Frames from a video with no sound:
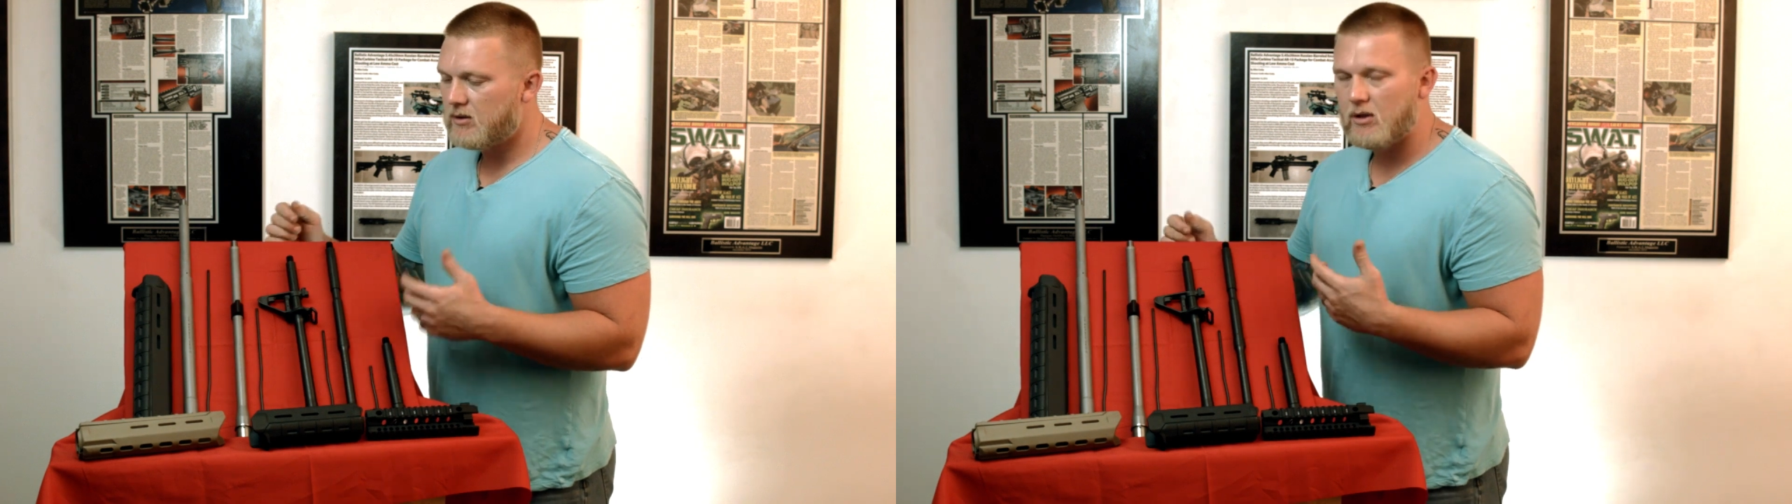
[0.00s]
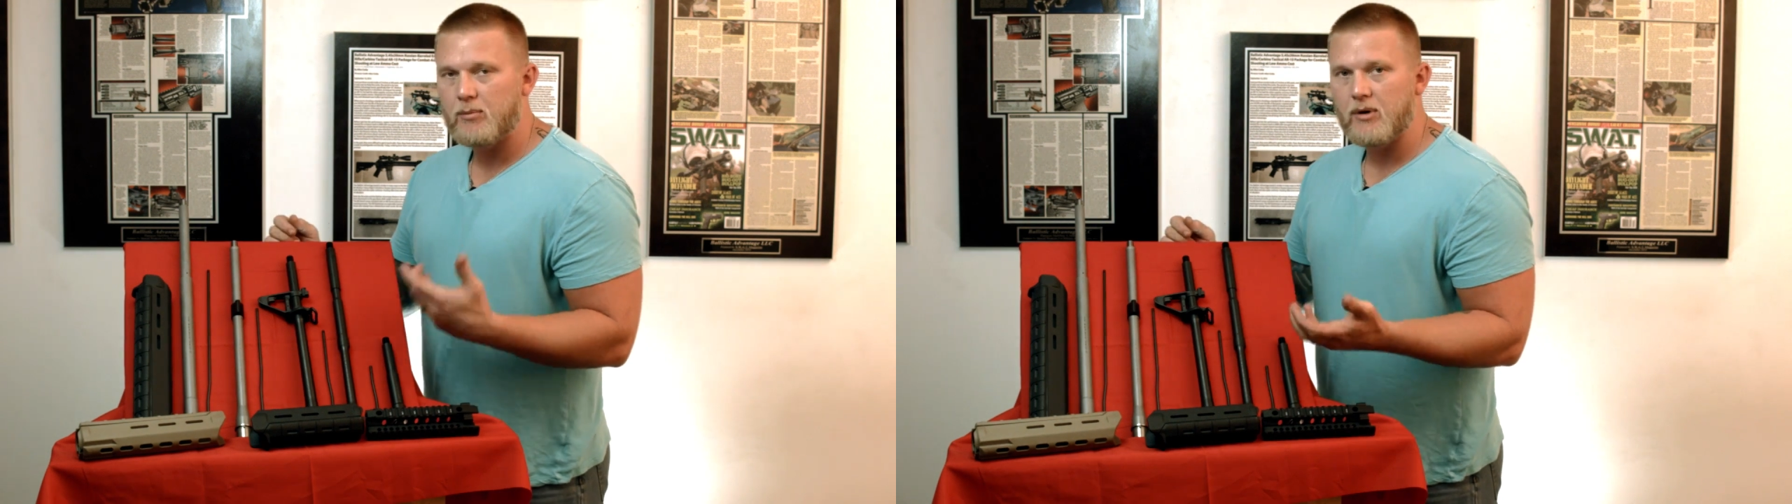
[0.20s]

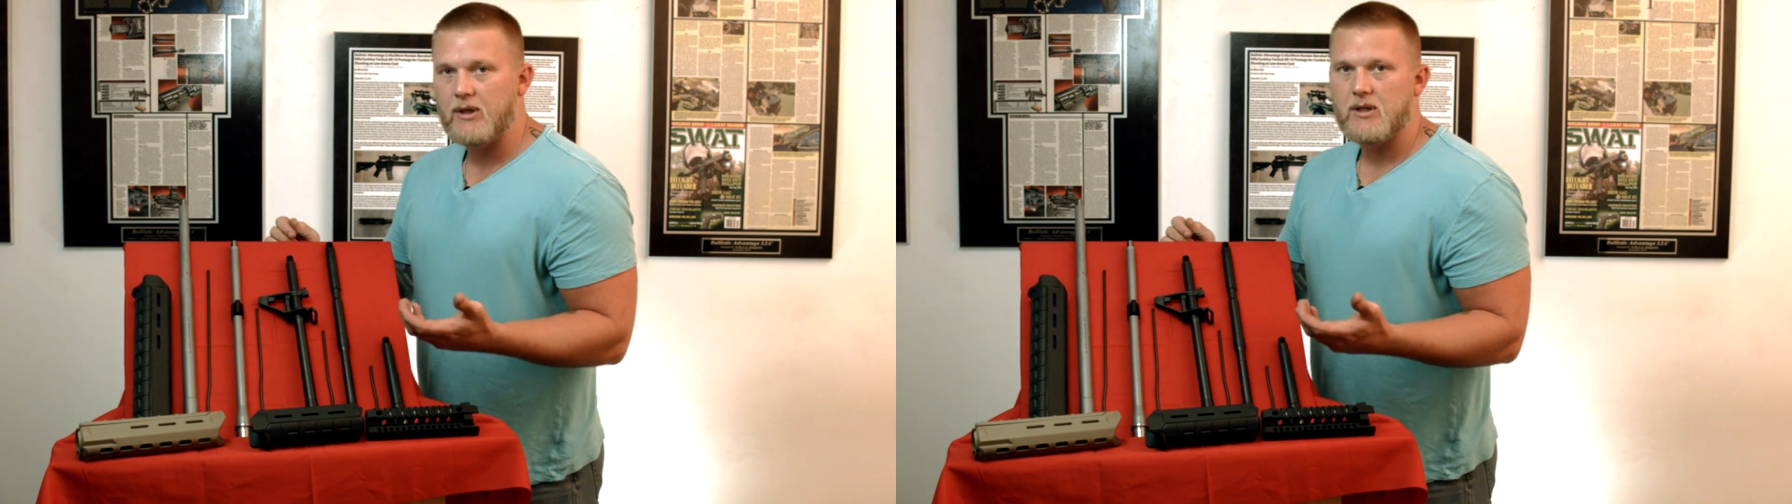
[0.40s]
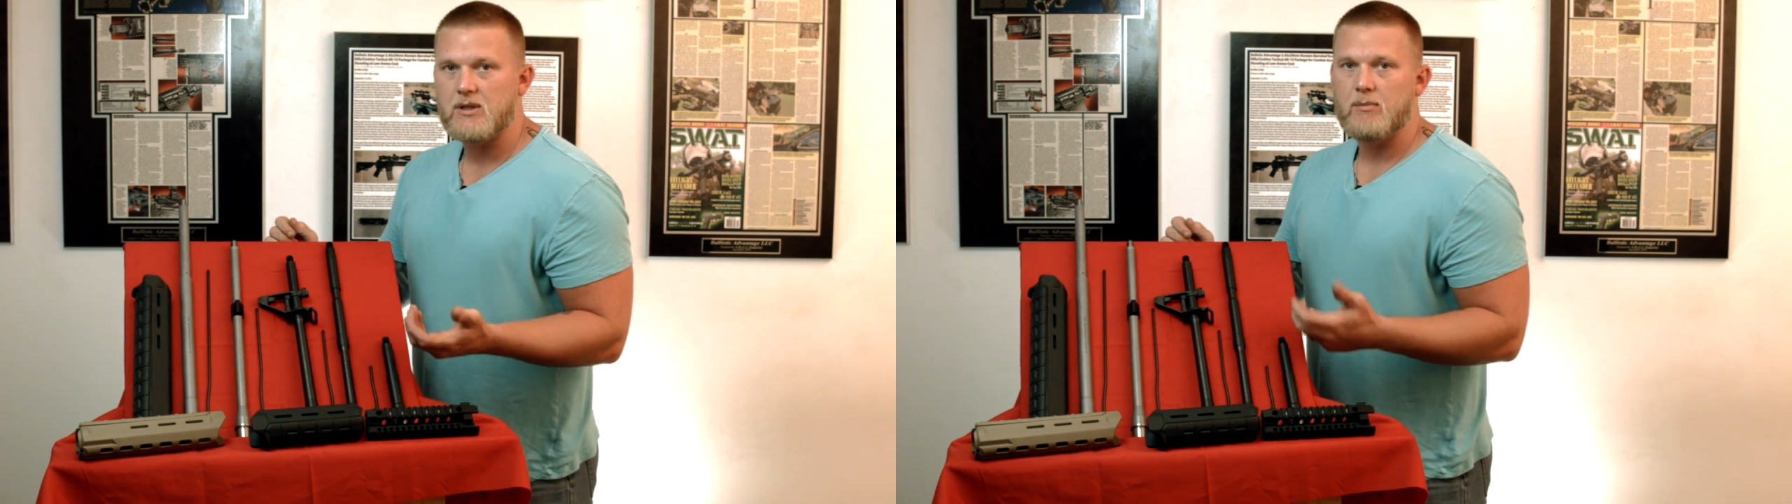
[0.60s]
It's all
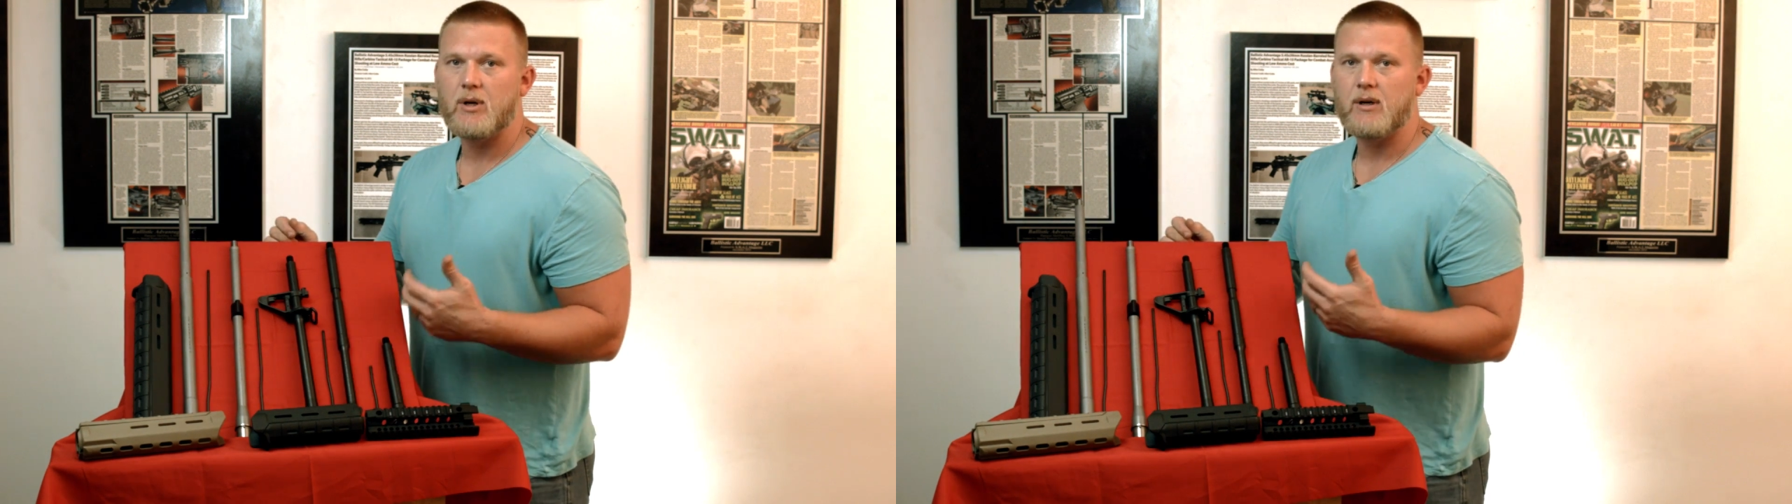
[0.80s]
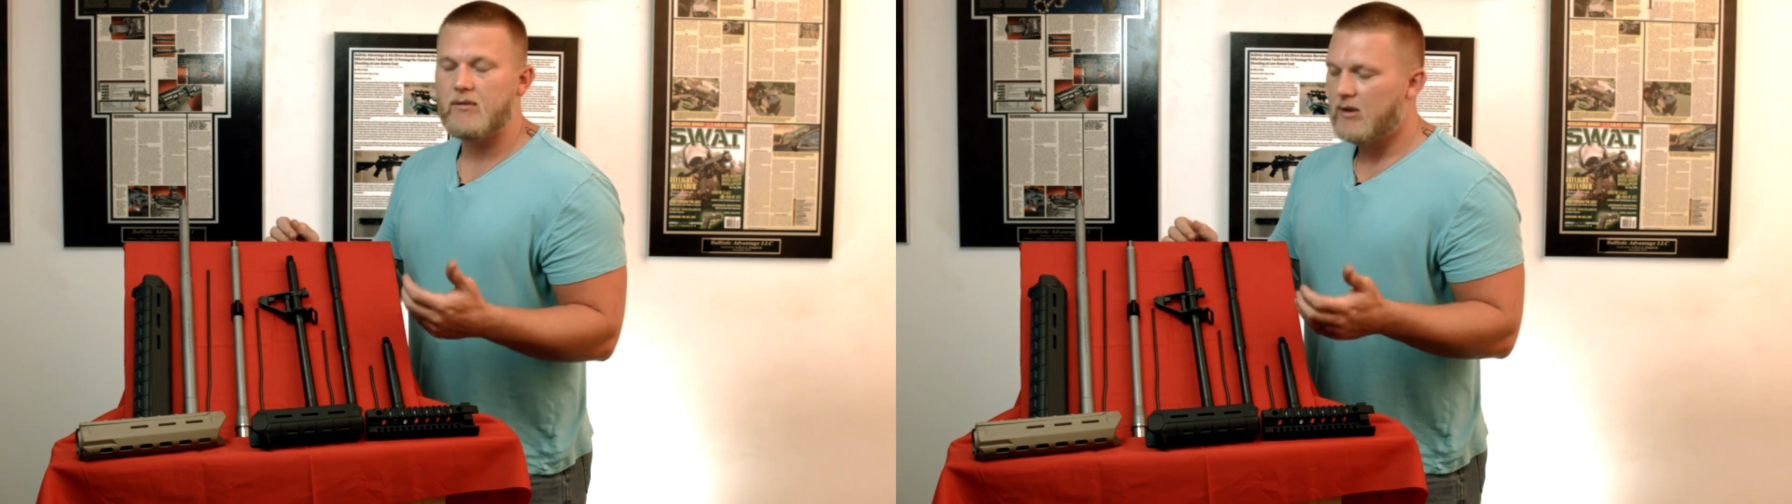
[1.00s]
pretty easy,
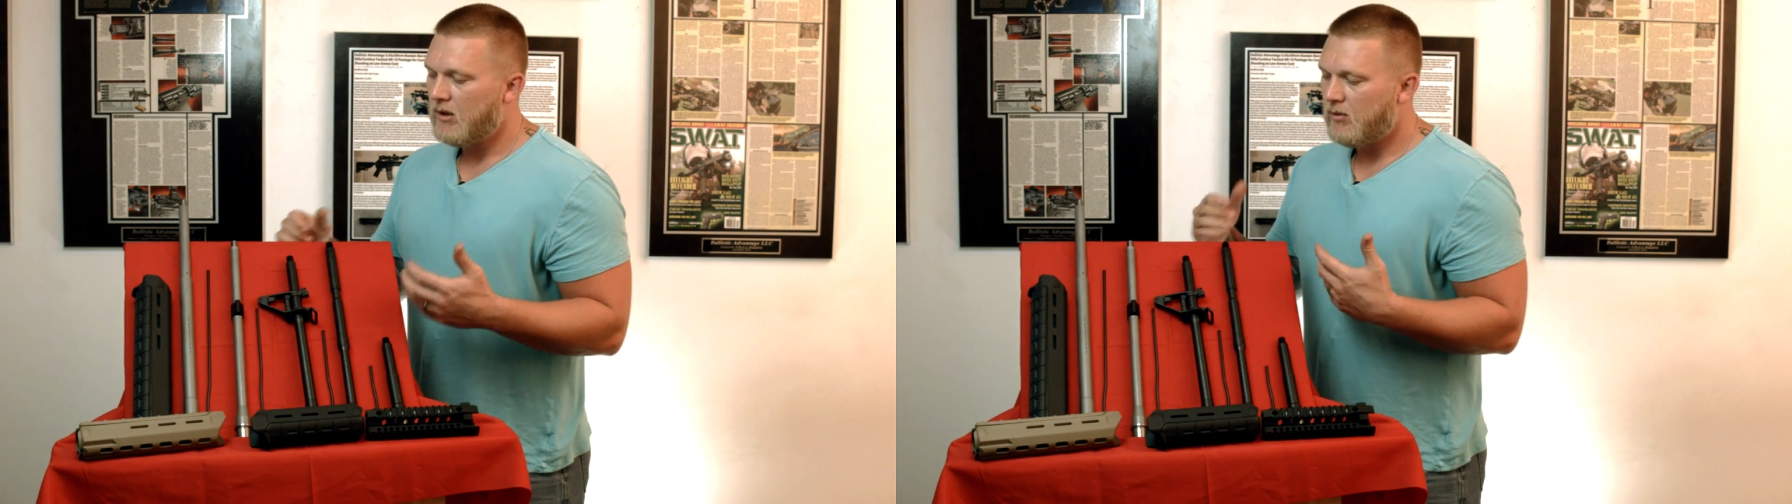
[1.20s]
but